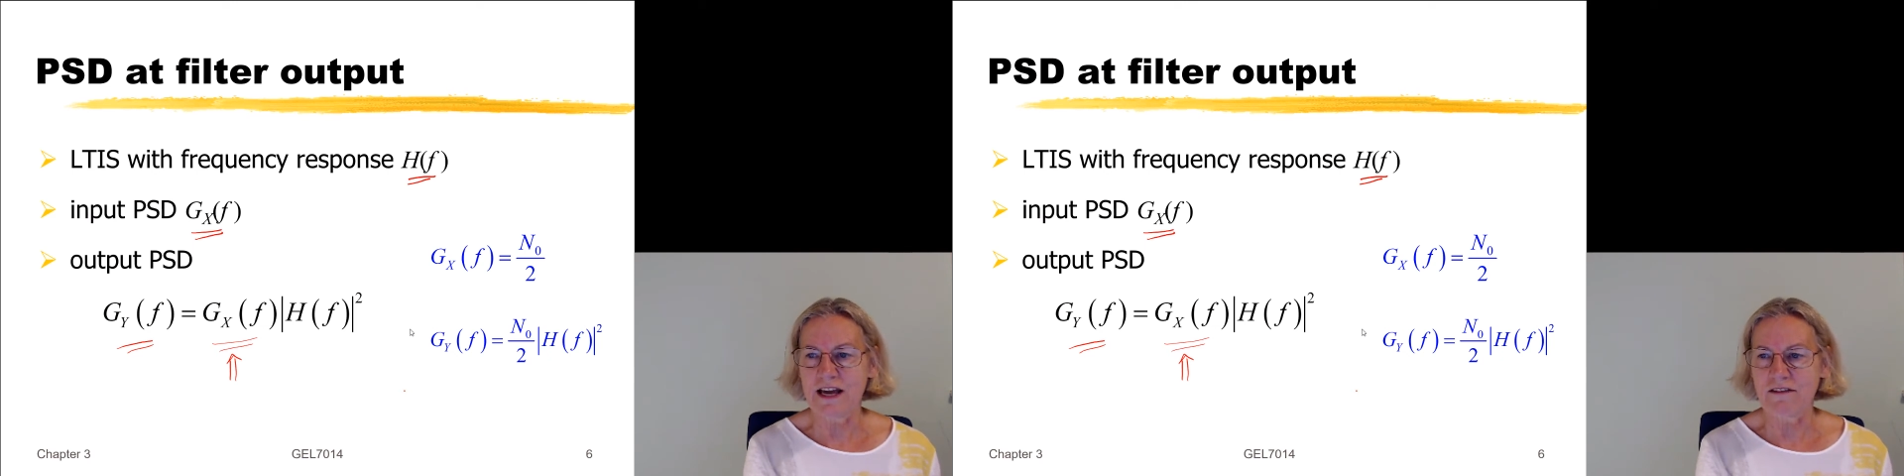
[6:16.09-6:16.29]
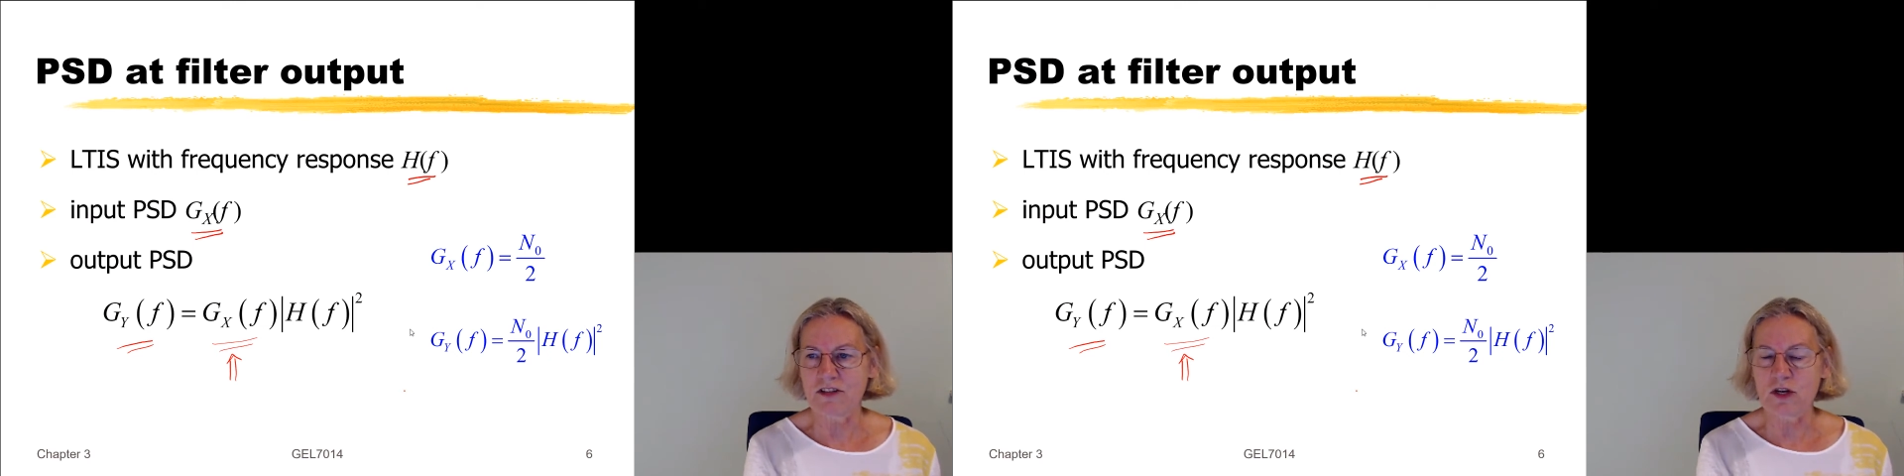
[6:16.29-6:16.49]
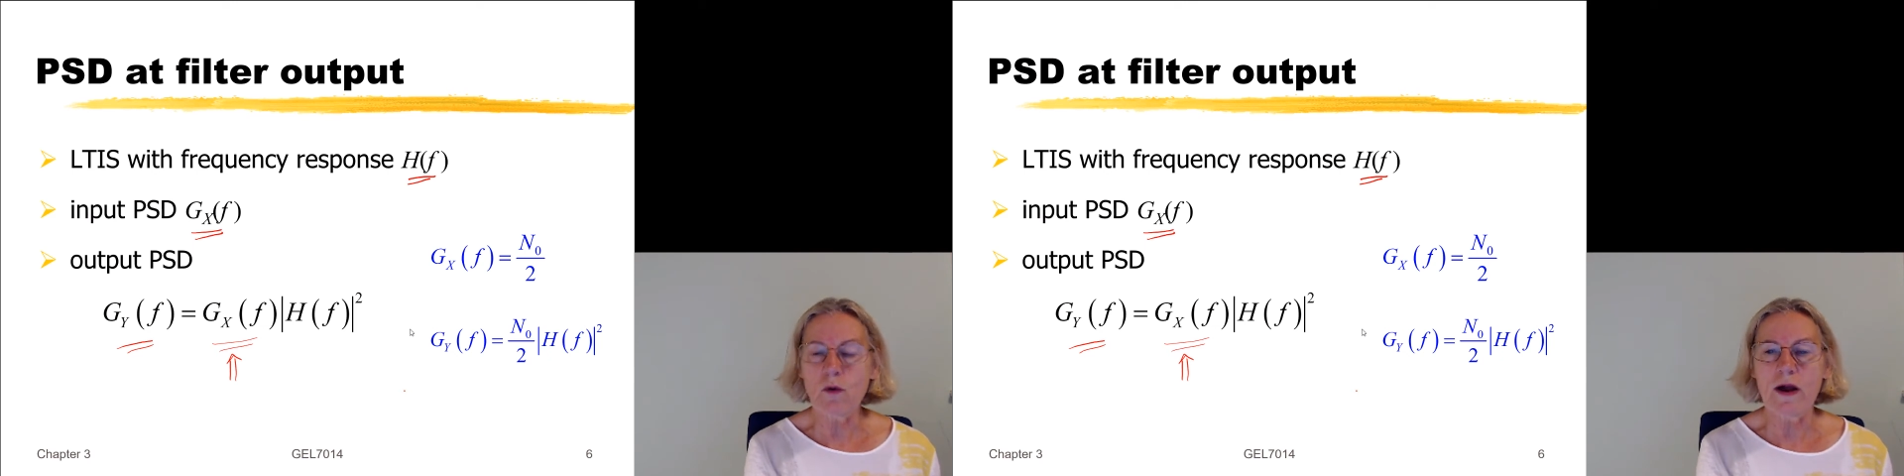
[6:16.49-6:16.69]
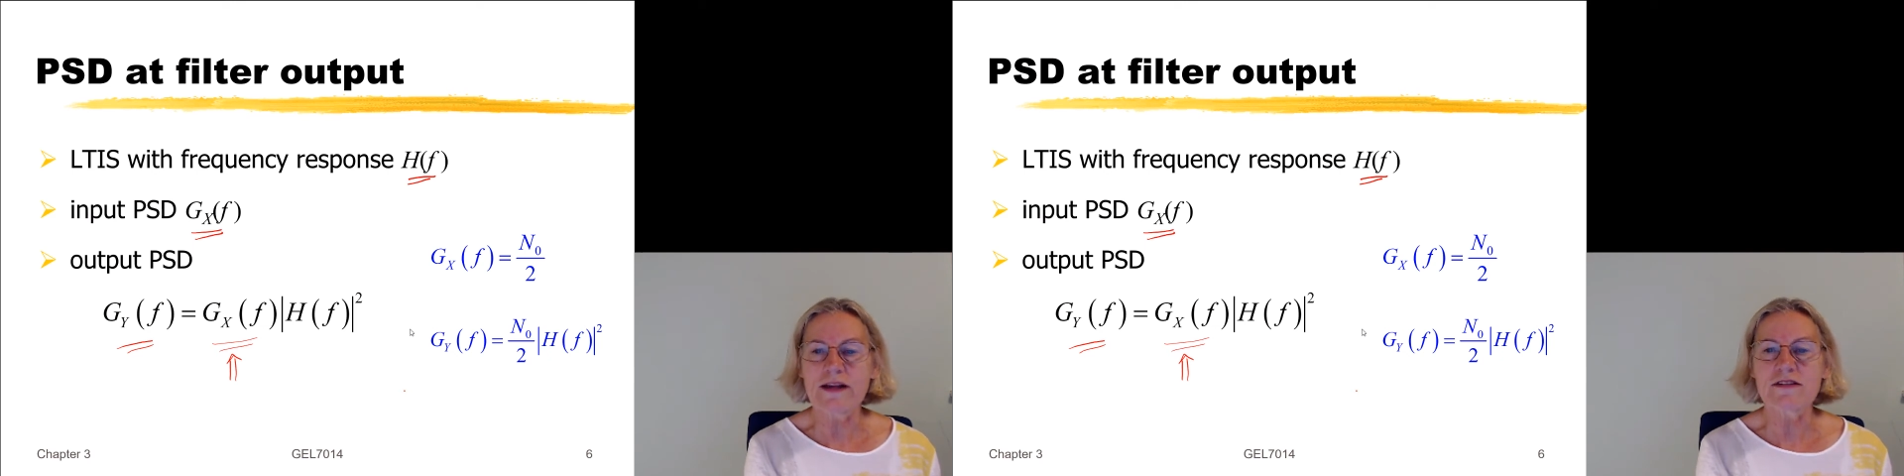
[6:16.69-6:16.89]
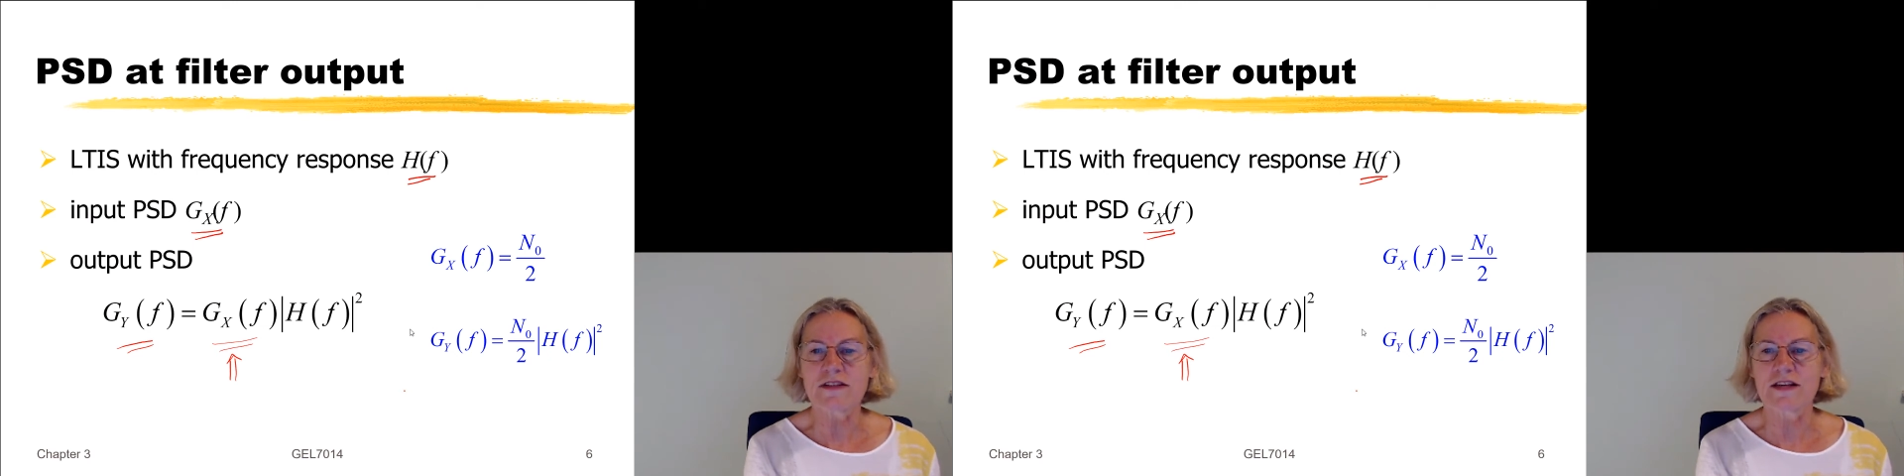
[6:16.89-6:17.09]
of the
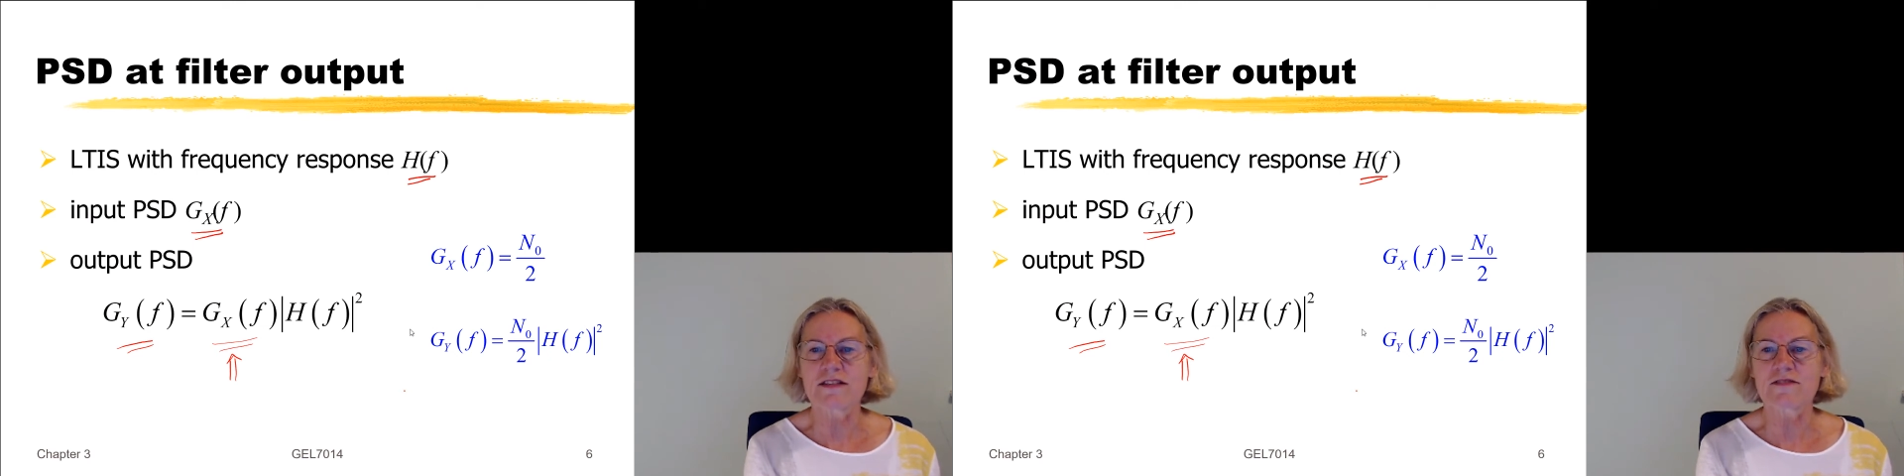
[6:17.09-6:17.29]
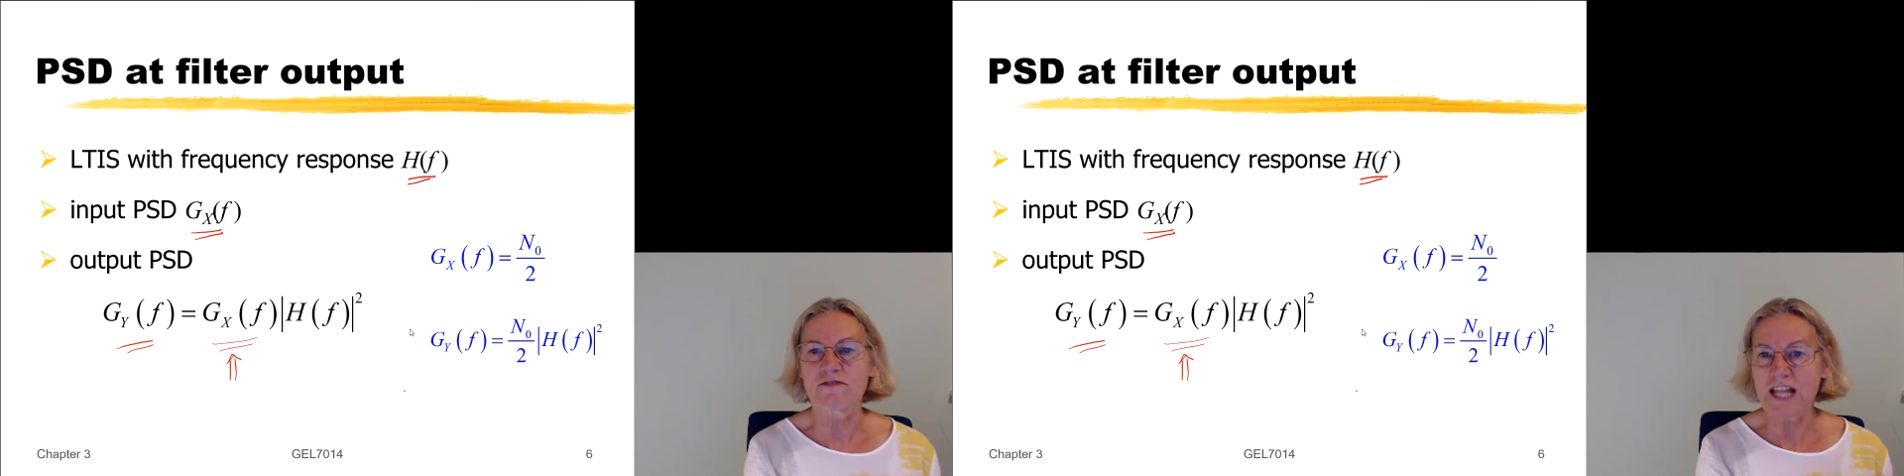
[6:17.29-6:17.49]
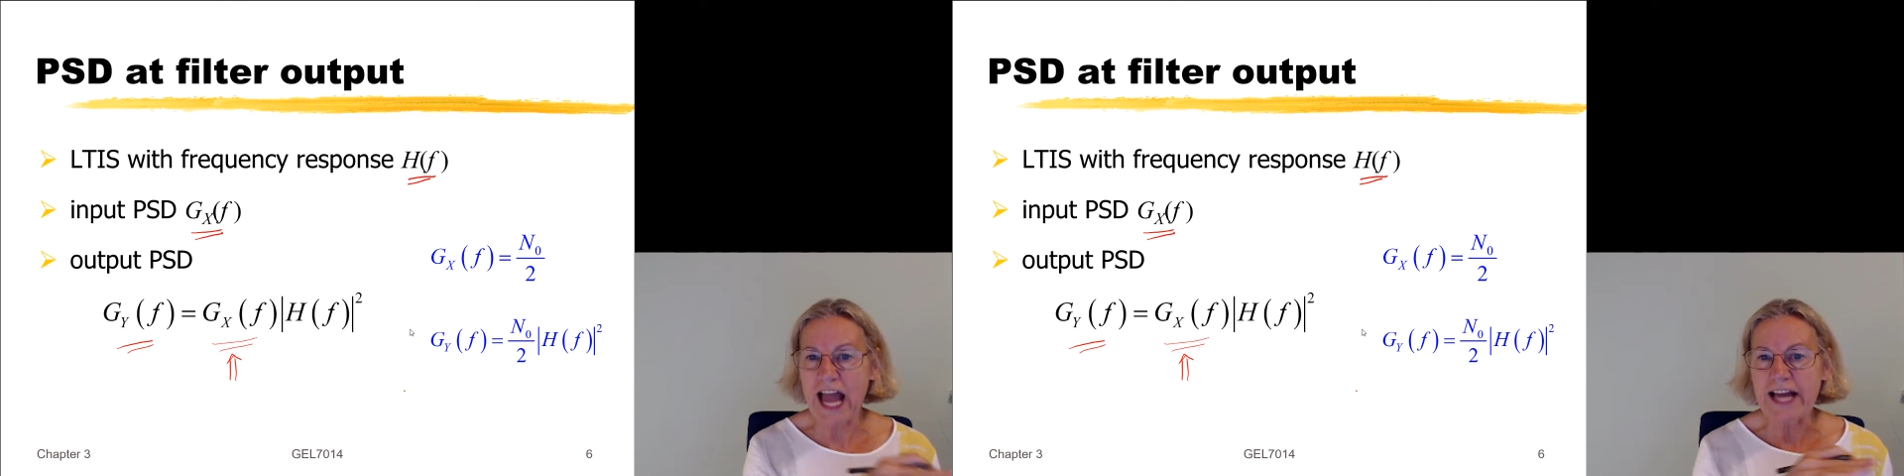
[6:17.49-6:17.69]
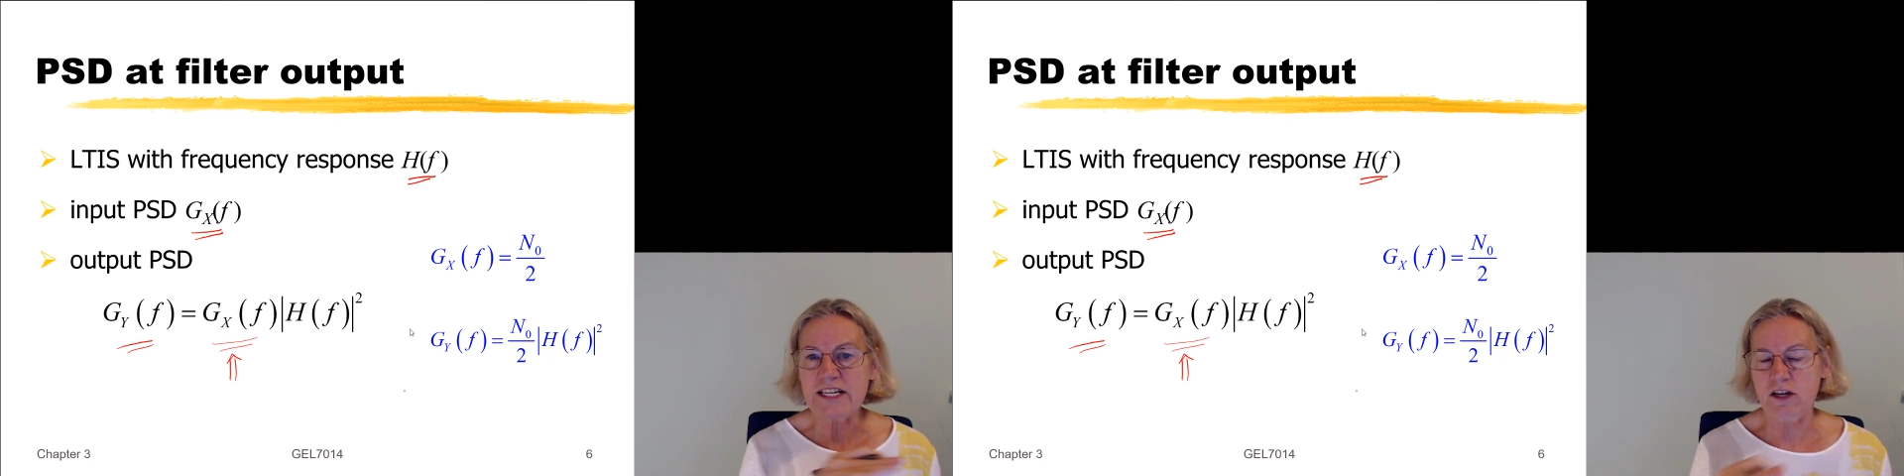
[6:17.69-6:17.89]
noise is flat